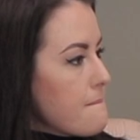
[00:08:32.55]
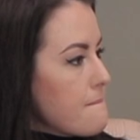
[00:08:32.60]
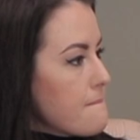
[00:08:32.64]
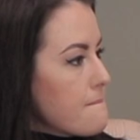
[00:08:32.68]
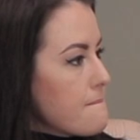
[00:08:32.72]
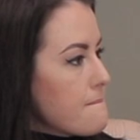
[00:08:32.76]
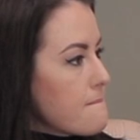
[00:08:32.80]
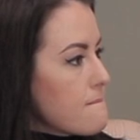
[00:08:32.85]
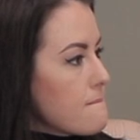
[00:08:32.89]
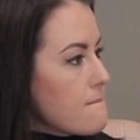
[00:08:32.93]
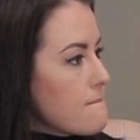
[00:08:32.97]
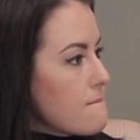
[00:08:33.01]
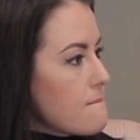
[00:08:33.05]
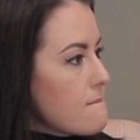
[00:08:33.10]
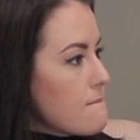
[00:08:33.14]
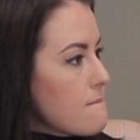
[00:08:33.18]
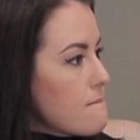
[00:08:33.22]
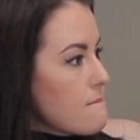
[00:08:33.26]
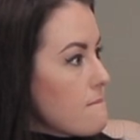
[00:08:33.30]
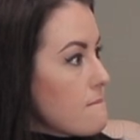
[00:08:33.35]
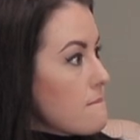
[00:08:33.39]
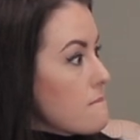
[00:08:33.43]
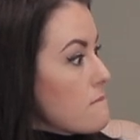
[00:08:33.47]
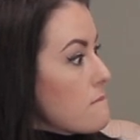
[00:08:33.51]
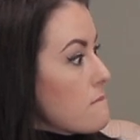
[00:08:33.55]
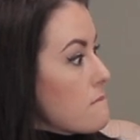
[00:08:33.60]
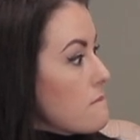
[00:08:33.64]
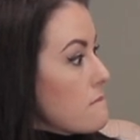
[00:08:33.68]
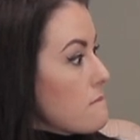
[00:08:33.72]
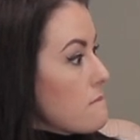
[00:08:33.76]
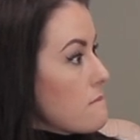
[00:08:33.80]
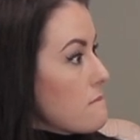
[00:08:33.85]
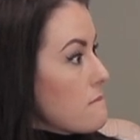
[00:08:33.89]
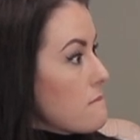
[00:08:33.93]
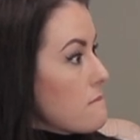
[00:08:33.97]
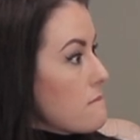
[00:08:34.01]

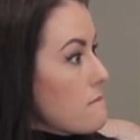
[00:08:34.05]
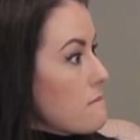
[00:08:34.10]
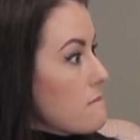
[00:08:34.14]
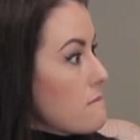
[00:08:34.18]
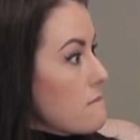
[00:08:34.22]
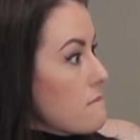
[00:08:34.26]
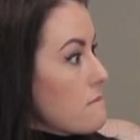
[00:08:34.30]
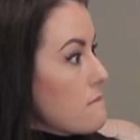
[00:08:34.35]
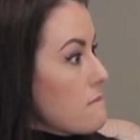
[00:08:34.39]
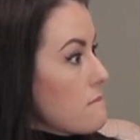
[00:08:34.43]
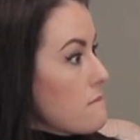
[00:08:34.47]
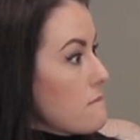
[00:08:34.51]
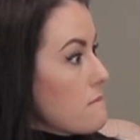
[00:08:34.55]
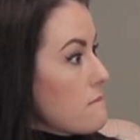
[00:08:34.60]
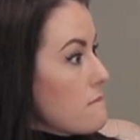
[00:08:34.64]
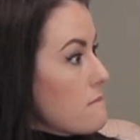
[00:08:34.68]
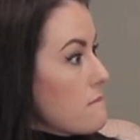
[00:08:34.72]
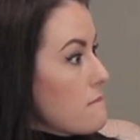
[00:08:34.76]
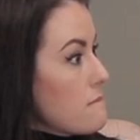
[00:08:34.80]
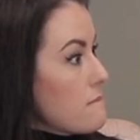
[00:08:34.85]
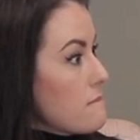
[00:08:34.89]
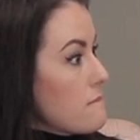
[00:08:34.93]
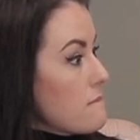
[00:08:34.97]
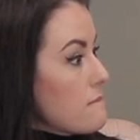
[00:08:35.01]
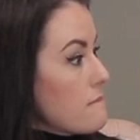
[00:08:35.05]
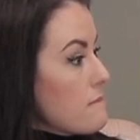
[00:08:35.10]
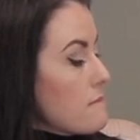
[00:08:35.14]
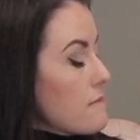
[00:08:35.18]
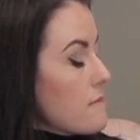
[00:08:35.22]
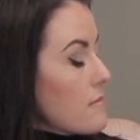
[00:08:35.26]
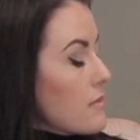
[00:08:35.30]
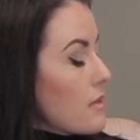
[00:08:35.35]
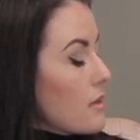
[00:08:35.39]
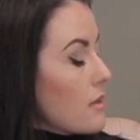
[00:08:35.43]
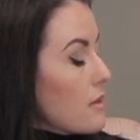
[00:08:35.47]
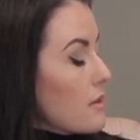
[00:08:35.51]

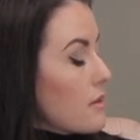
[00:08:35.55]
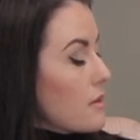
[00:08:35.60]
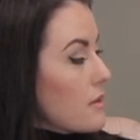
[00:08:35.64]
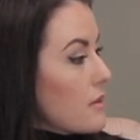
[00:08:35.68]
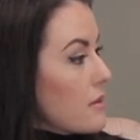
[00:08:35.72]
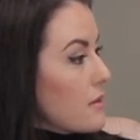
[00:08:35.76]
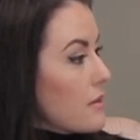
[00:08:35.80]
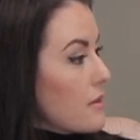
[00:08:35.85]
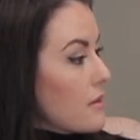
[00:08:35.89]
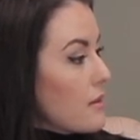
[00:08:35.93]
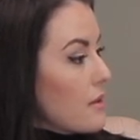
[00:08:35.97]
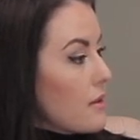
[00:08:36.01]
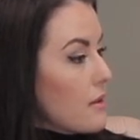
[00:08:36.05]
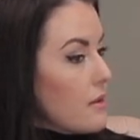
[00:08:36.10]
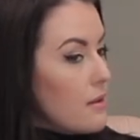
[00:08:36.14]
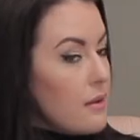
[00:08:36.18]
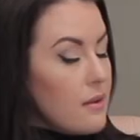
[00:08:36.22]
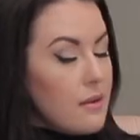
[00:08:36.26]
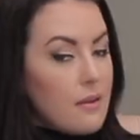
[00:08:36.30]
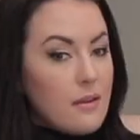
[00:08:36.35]
(not speaking)